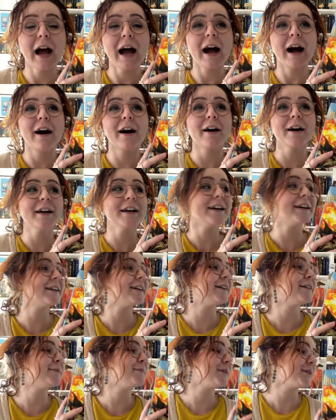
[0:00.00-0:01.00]
I
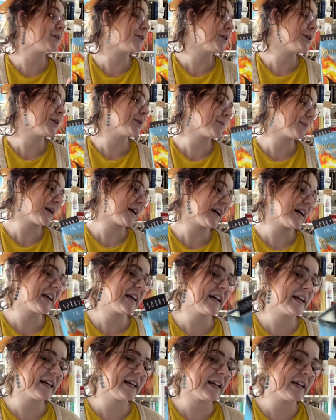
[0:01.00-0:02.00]
am on
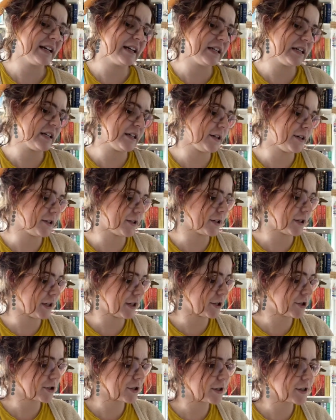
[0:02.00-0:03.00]
page
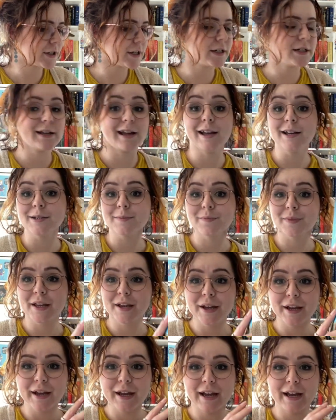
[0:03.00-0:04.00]
138
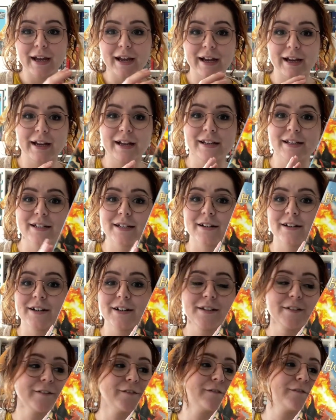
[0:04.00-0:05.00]
and
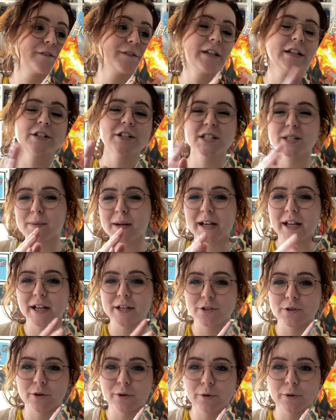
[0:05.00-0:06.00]
they're just about getting
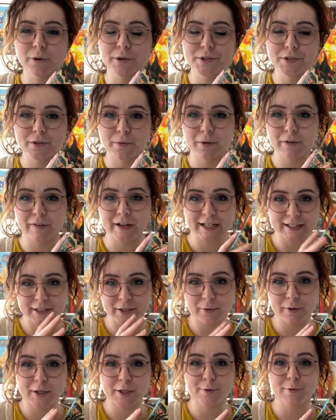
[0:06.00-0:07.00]
to Hogwarts. So we've had the
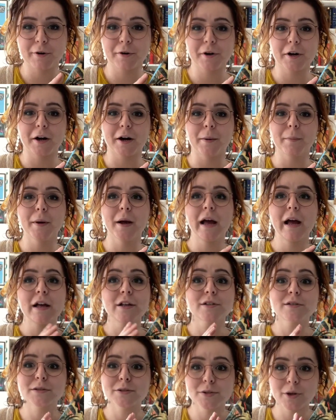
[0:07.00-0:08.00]
Quidditch World Cup.
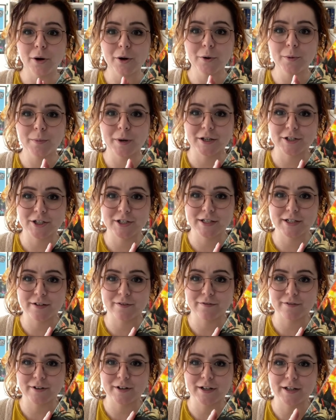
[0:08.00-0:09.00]
So much is
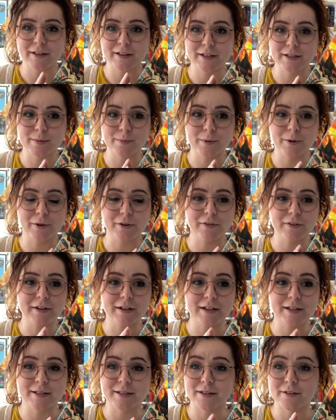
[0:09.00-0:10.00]
different in this book than it
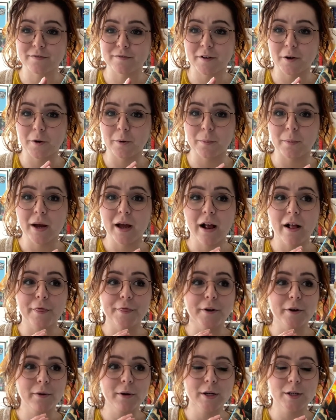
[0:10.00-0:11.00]
is in the film.
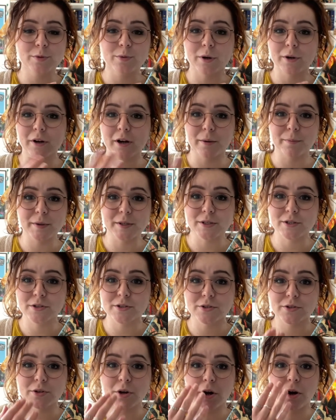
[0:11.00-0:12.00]
The Quidditch World Cup is
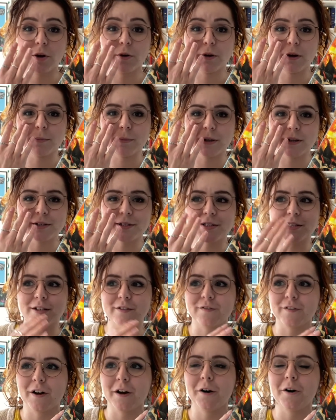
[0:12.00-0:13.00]
so immersive.
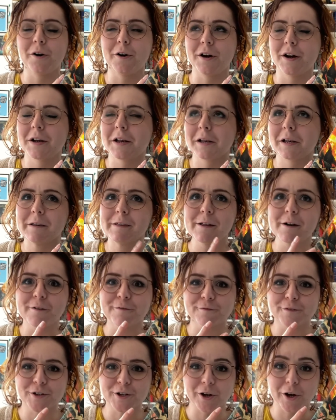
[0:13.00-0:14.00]
Oh, I'd
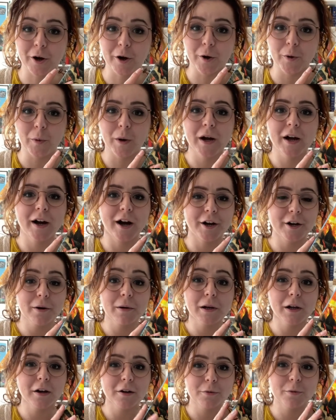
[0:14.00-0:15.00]
love to go. I don't
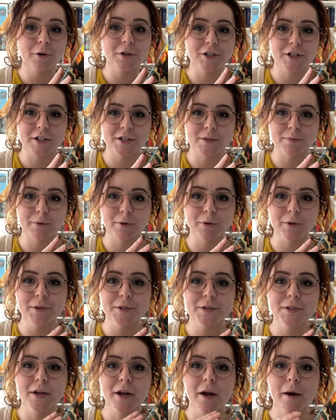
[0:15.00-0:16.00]
like watching
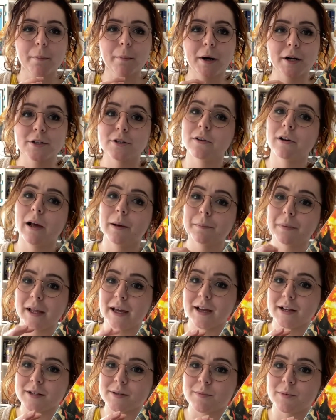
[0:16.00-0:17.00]
sports, but I do like
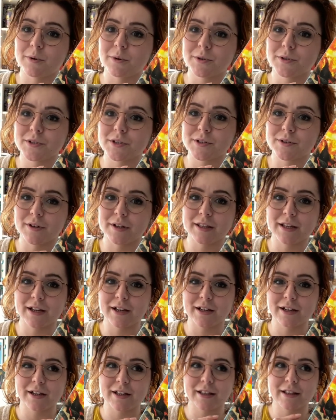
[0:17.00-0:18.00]
playing sports. So I
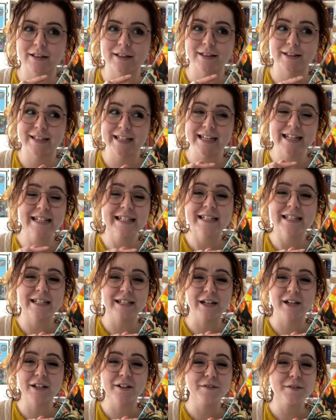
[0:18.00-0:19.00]
think this
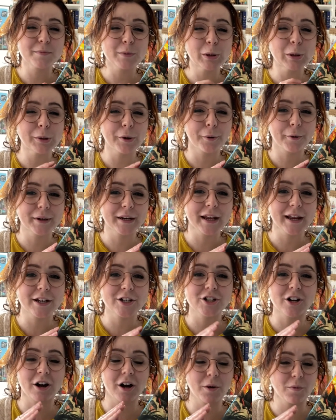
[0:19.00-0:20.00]
kind of sport,
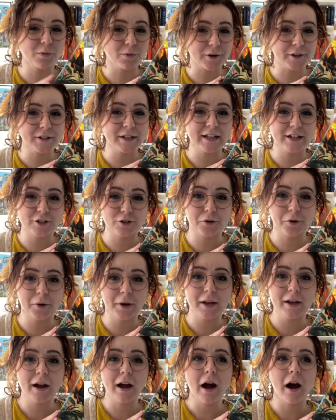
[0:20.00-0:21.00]
Quidditch, I would
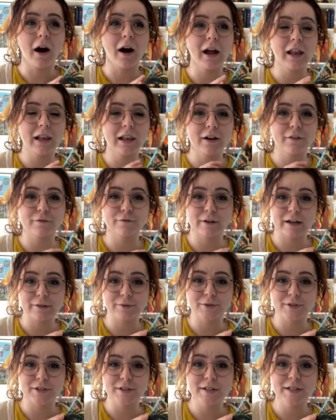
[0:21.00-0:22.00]
enjoy. I love
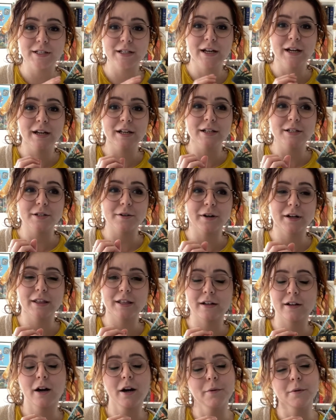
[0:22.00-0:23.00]
rounders, so I
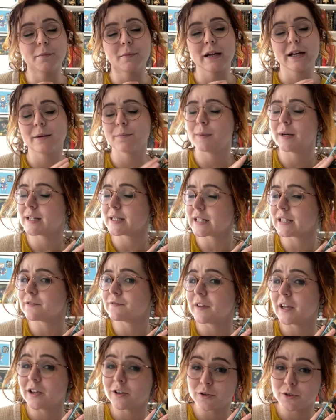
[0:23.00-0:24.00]
think I would make myself
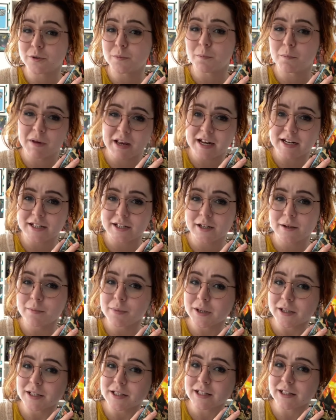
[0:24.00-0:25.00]
a good beater
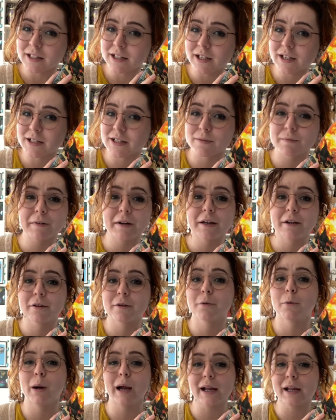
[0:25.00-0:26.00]
personally, because I'm very good at
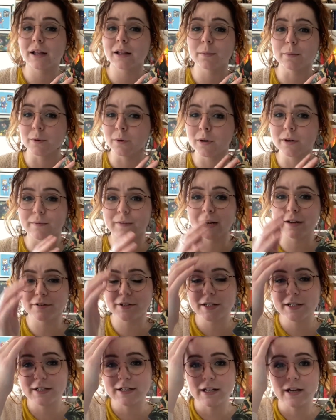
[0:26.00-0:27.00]
whacking the ball in
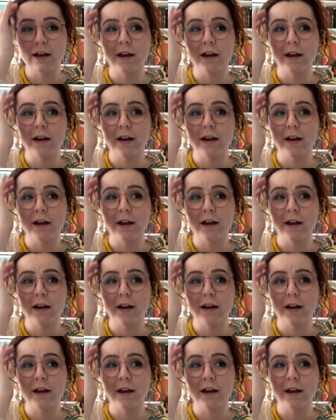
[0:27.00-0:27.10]
rounders.